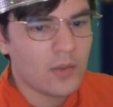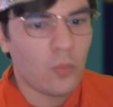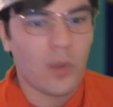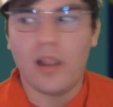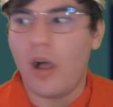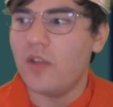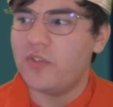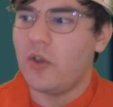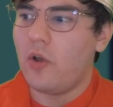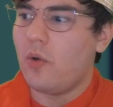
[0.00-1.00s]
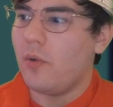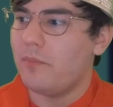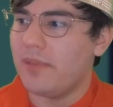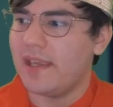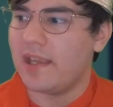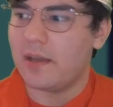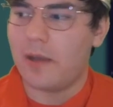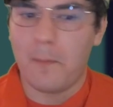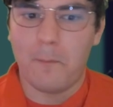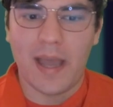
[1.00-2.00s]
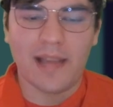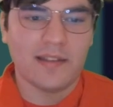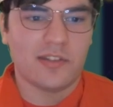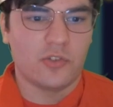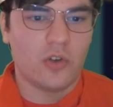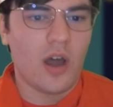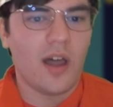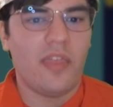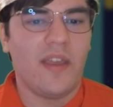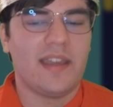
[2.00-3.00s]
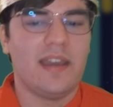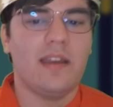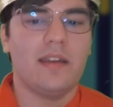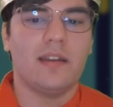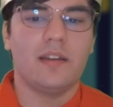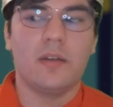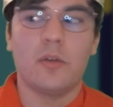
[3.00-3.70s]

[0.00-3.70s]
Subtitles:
while also being balanced draw that can